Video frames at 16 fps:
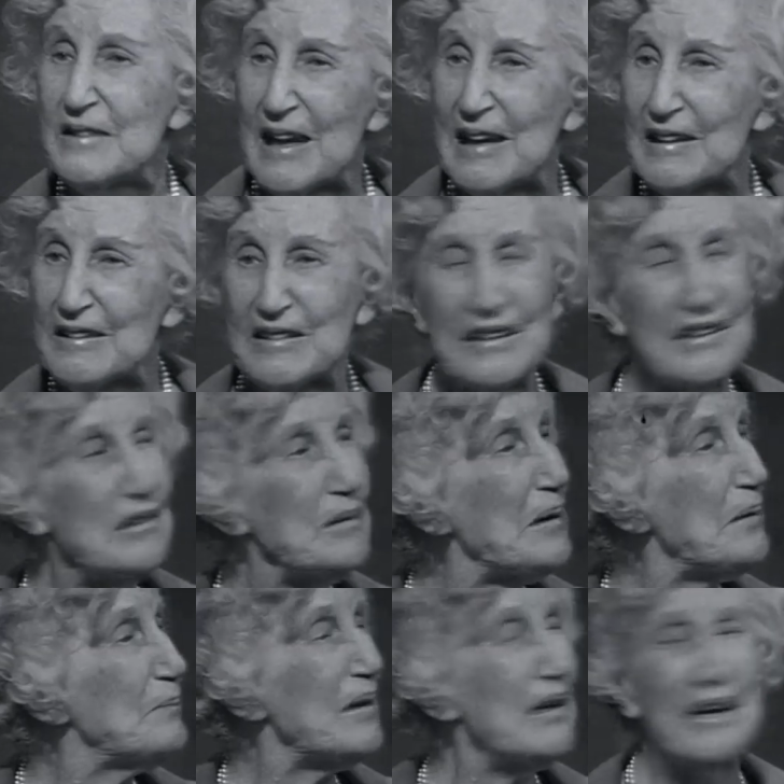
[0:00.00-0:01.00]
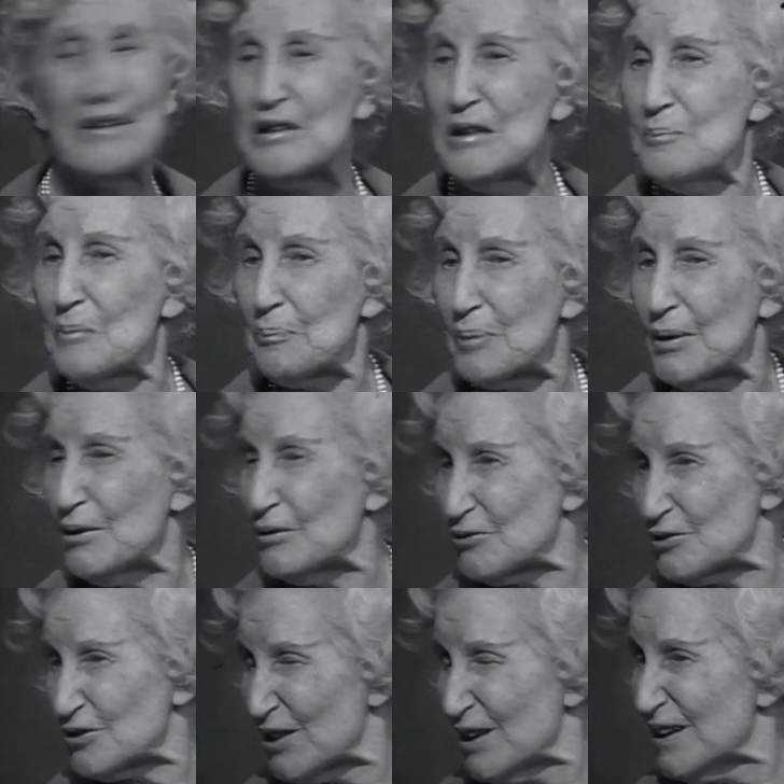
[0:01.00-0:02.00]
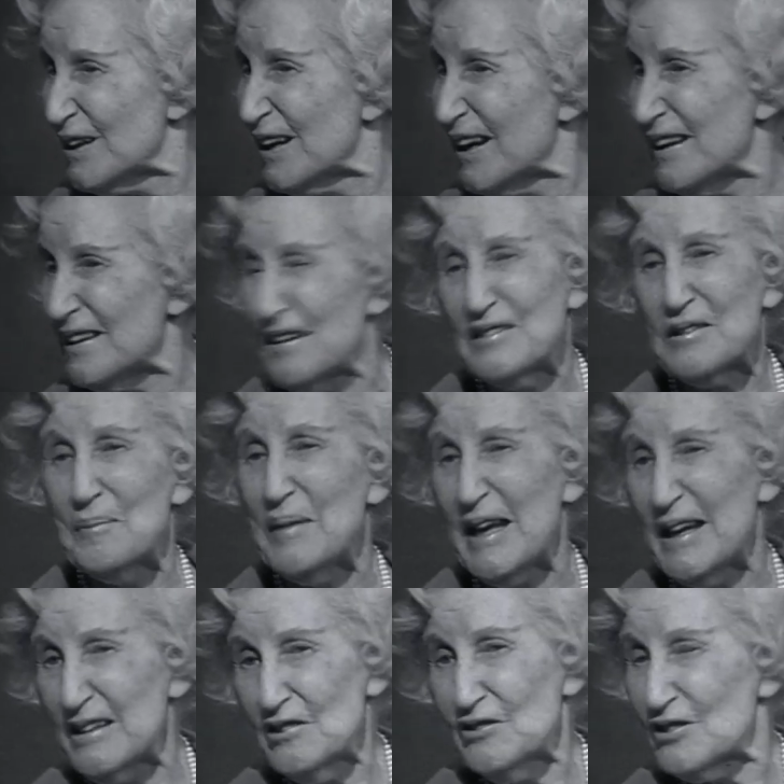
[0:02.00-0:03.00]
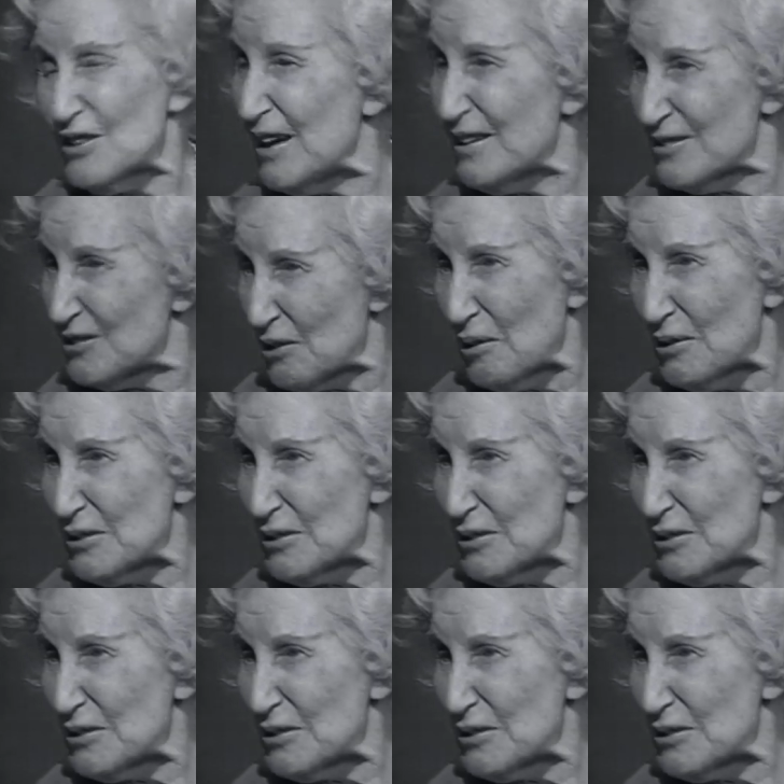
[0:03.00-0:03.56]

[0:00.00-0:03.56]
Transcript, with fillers: mentality and the harem yes. approach uh, to marriage and